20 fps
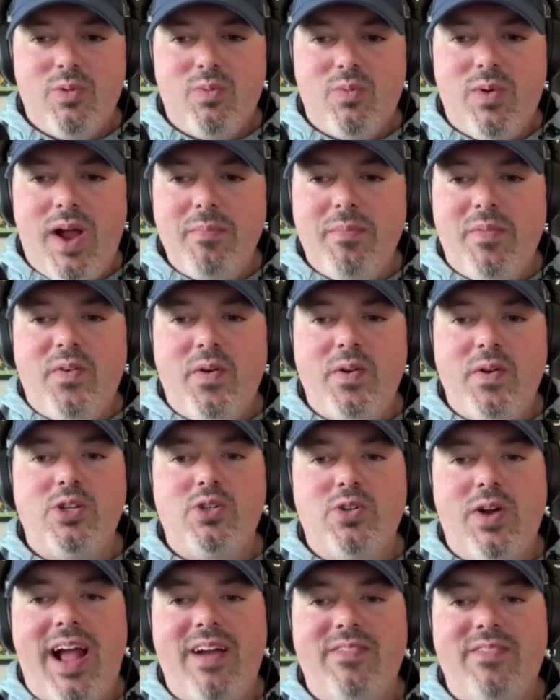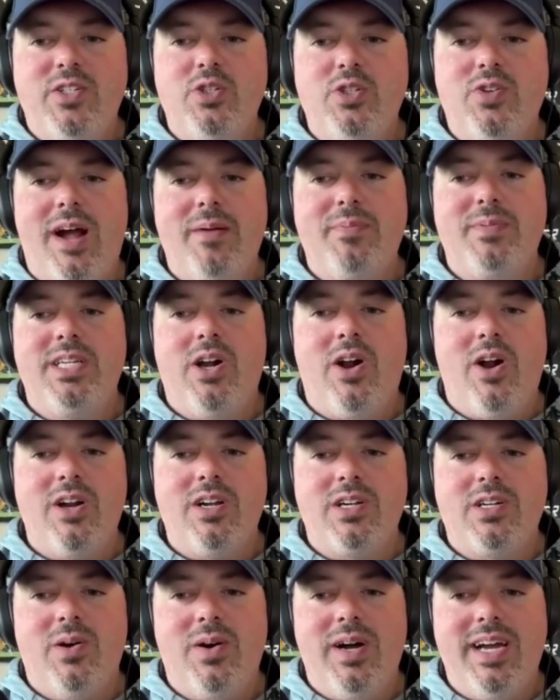Right before the draft, you dropped an
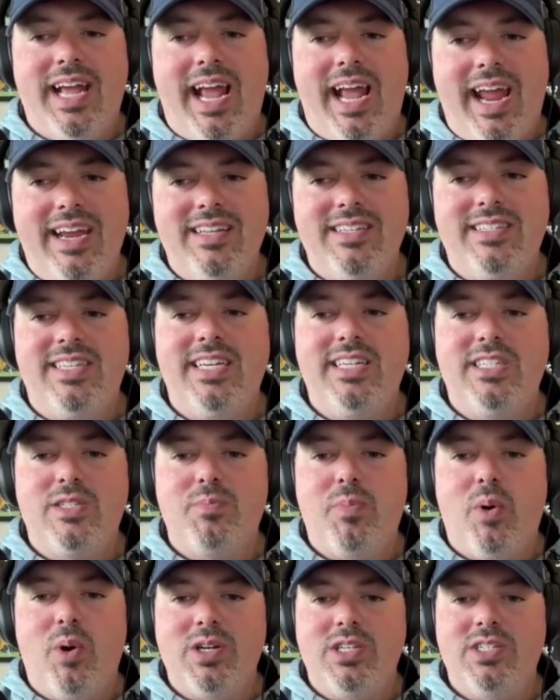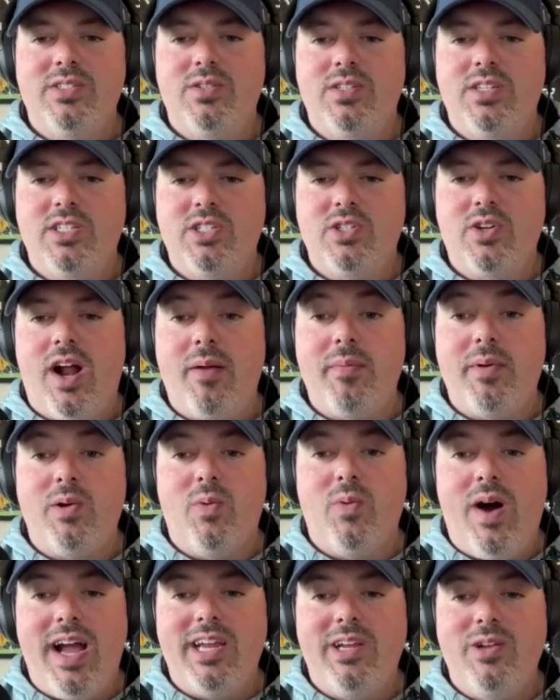article at A to Z Sports describing
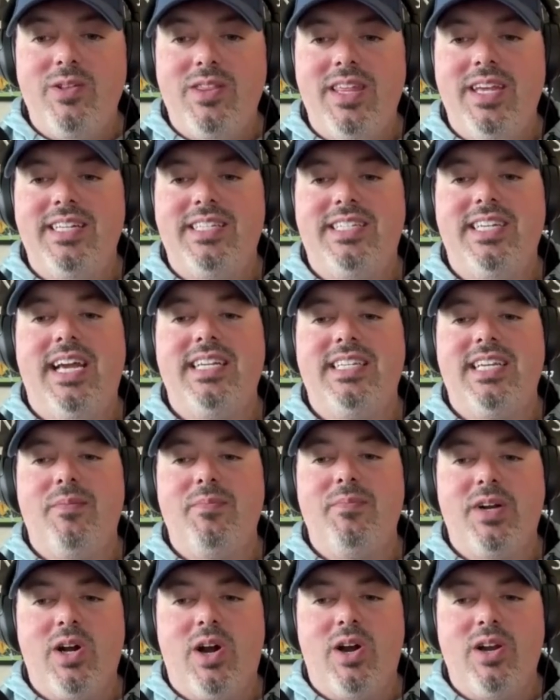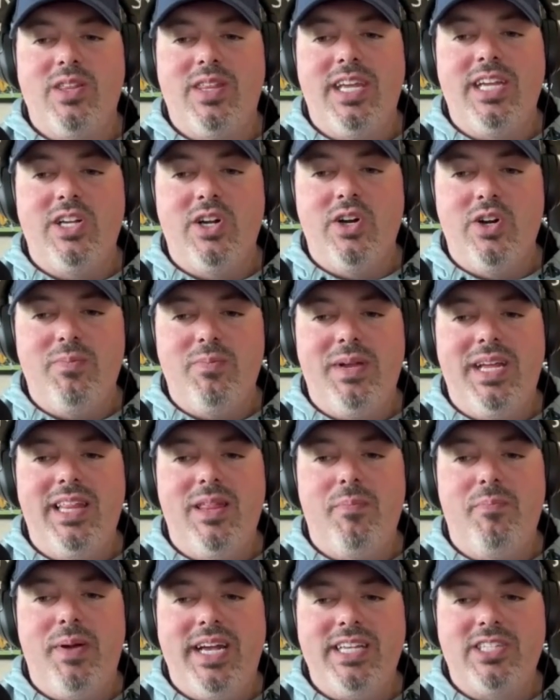why you think JJ McCarthy could be
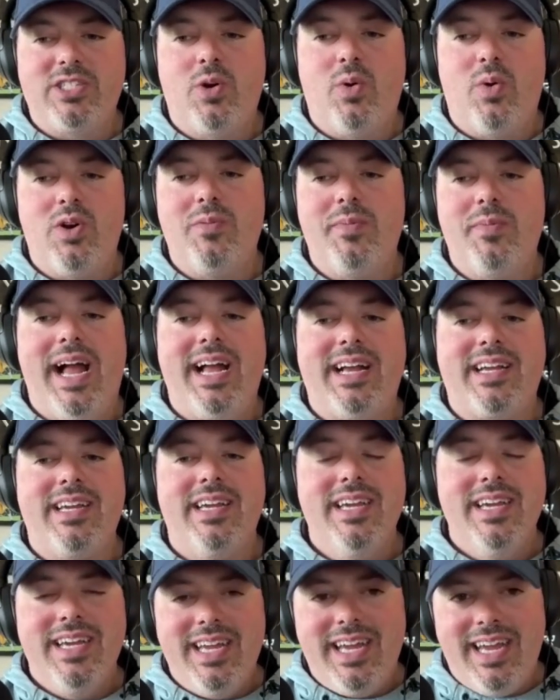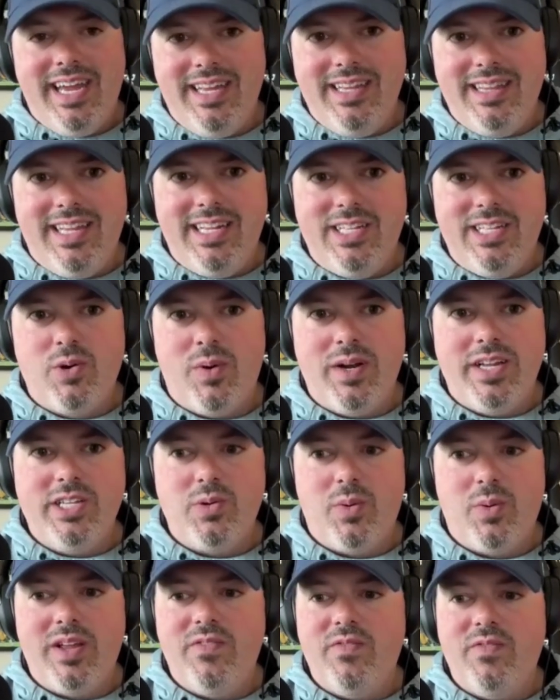the best quarterback in the
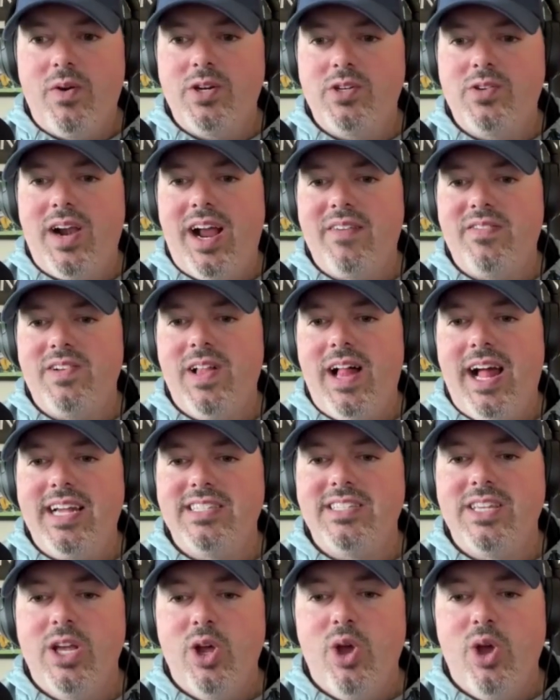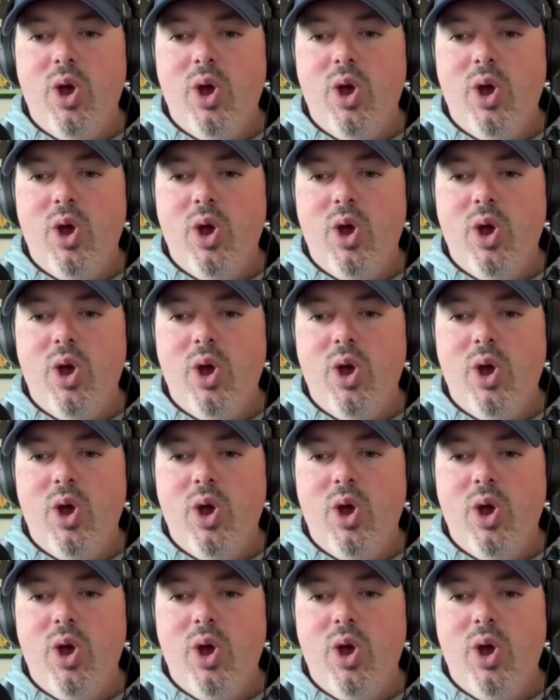2024 draft class.